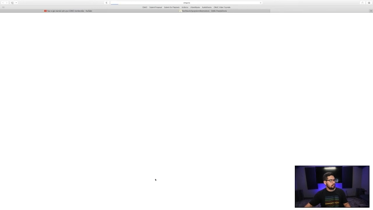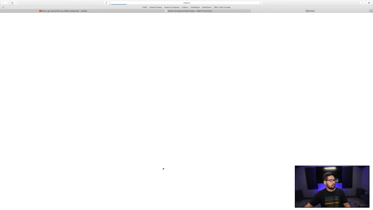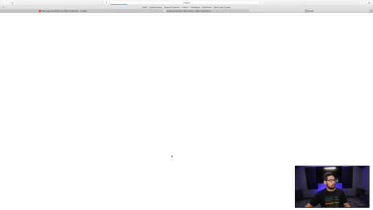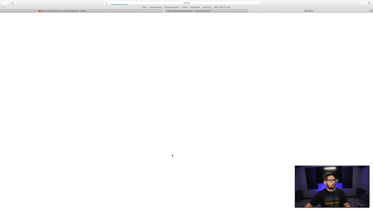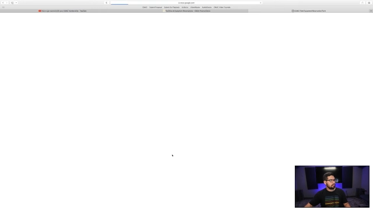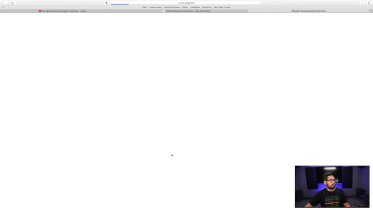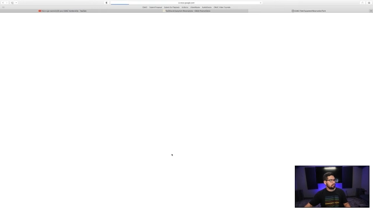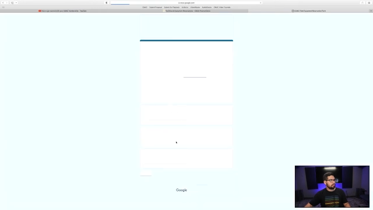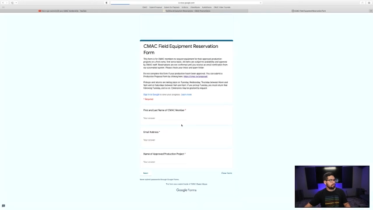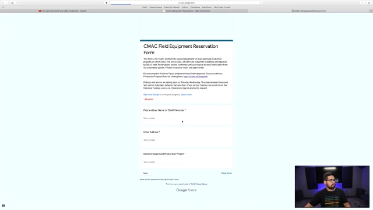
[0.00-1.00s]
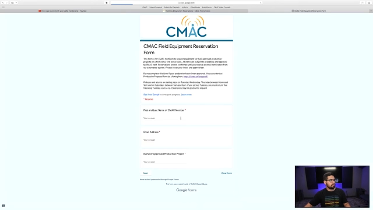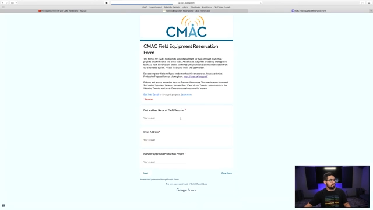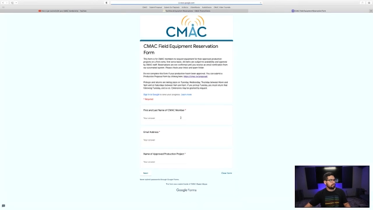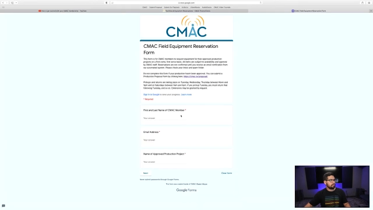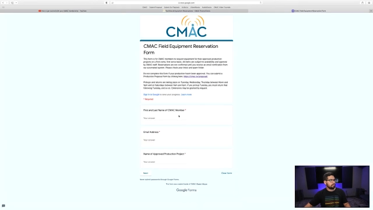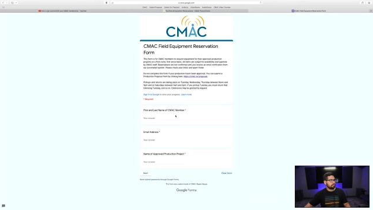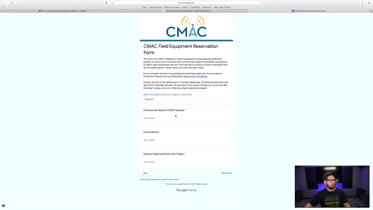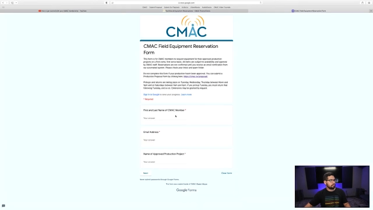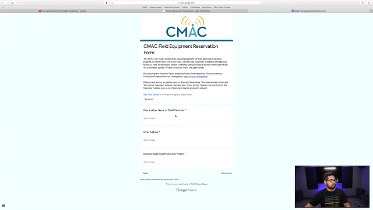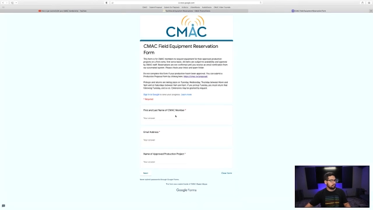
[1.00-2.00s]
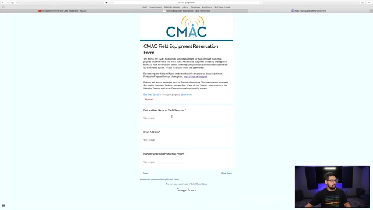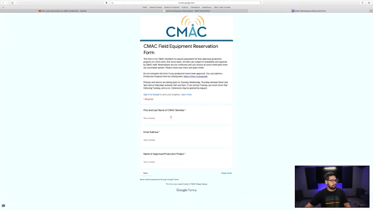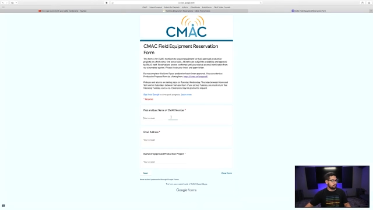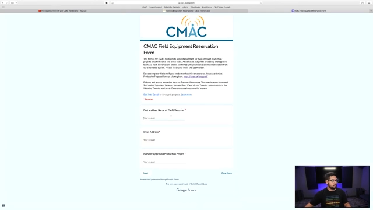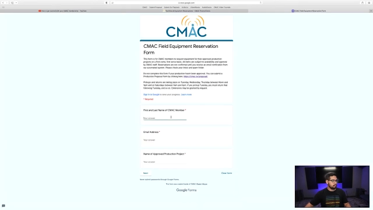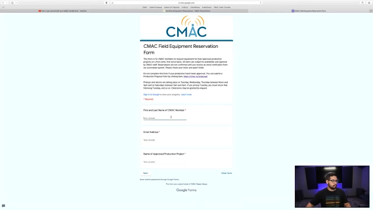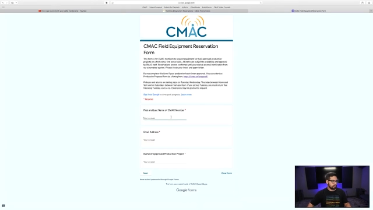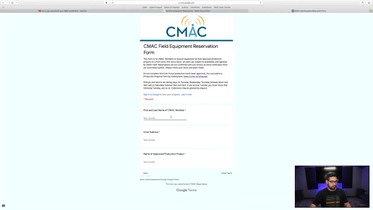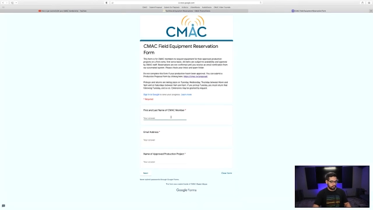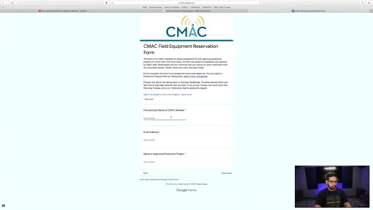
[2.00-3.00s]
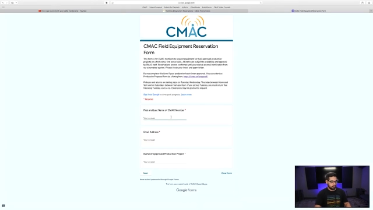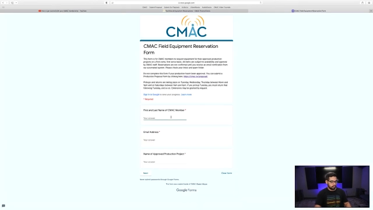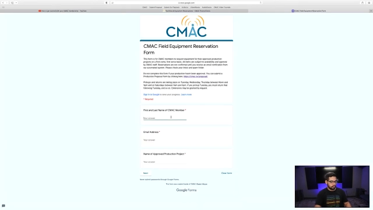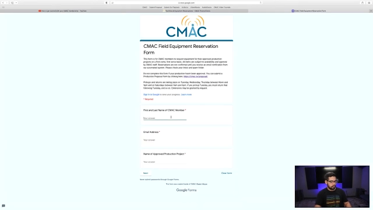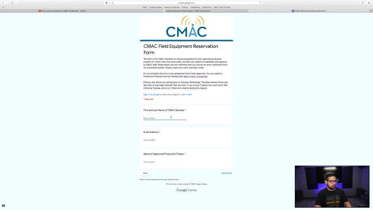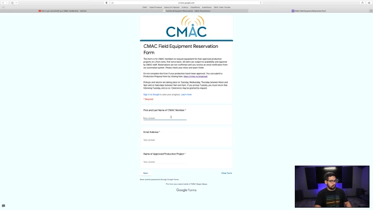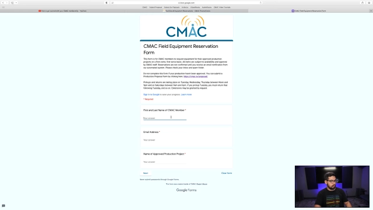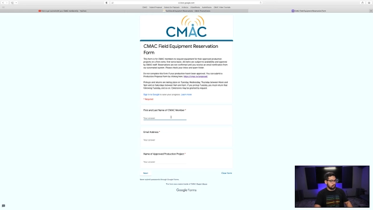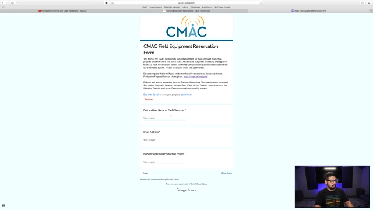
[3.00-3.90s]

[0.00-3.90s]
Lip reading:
(no speaker visible)